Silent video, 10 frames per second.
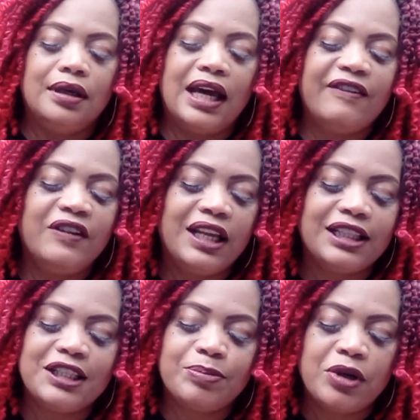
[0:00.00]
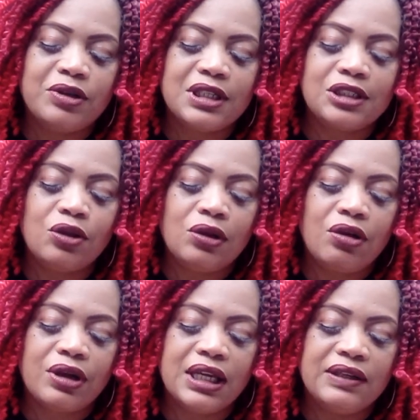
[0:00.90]
I feel like this person is no
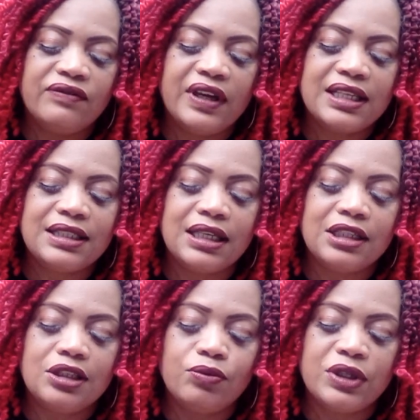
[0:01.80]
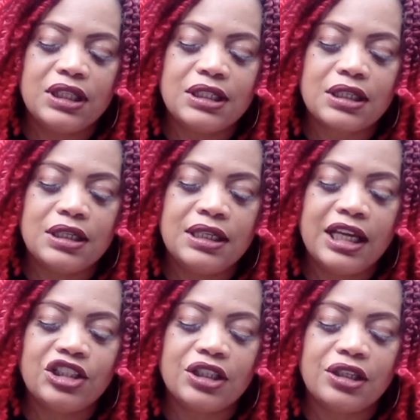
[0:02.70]
longer investing with this
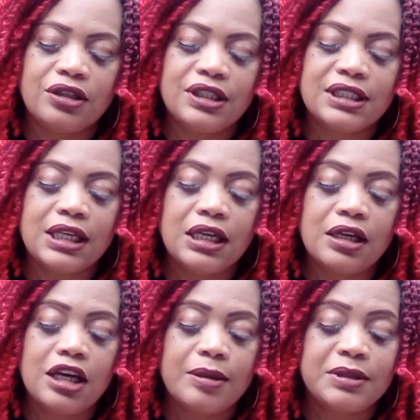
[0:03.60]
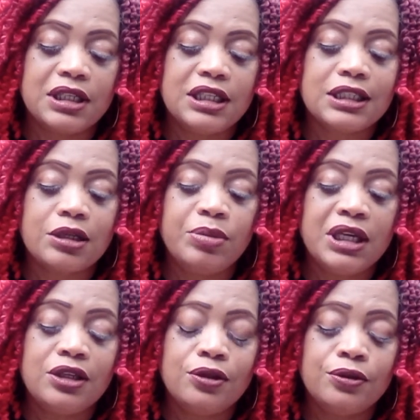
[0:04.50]
connection here. This King of Cups, now this could be
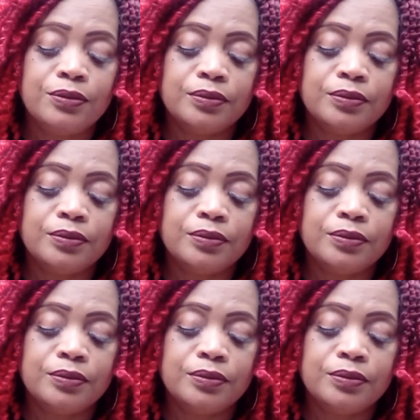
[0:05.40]
you